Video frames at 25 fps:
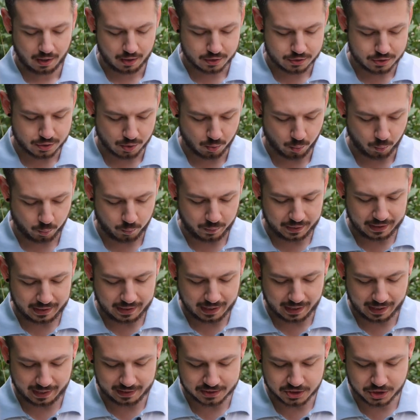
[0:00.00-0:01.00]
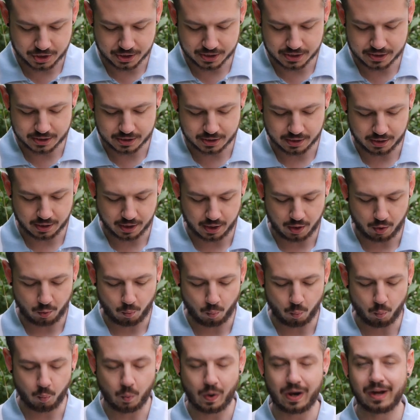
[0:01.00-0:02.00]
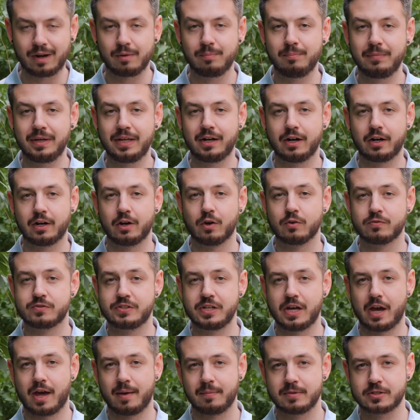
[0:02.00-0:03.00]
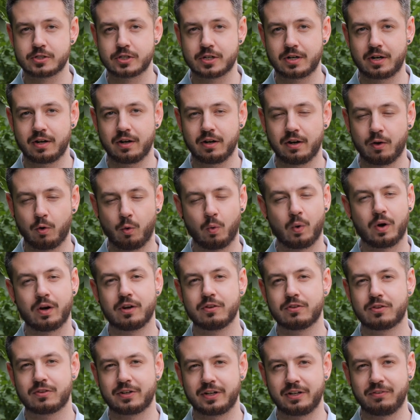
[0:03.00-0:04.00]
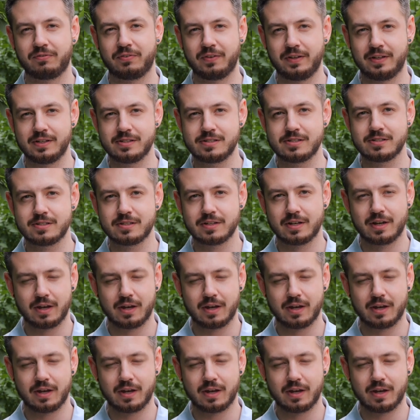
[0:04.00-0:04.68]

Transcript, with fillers: So we had just uh, one meter of diameter or three feet